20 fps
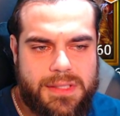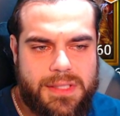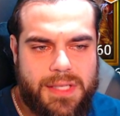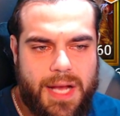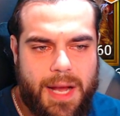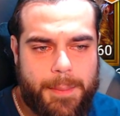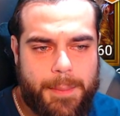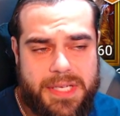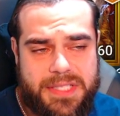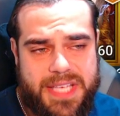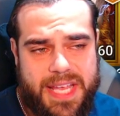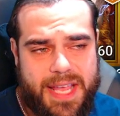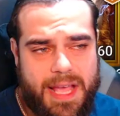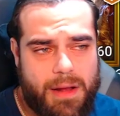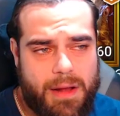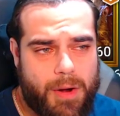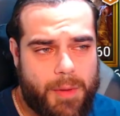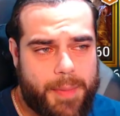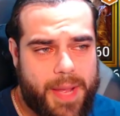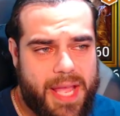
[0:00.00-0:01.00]
I'm gonna take
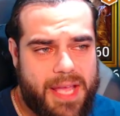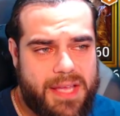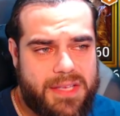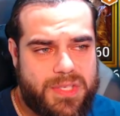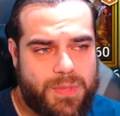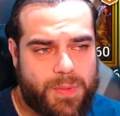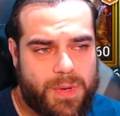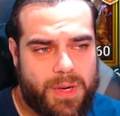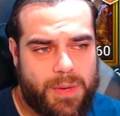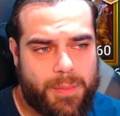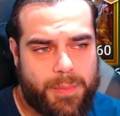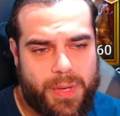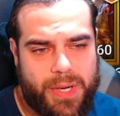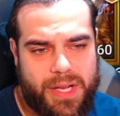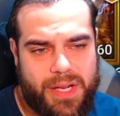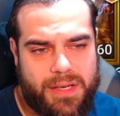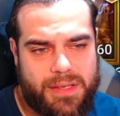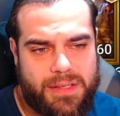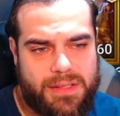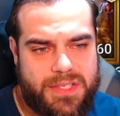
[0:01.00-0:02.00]
out Arbaeus and we're gonna put
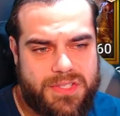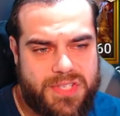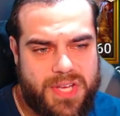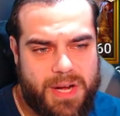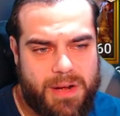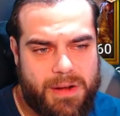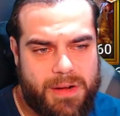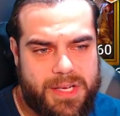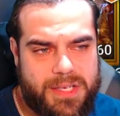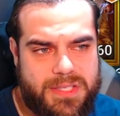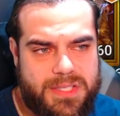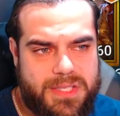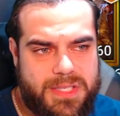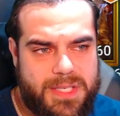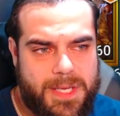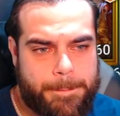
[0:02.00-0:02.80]
in Lazarius.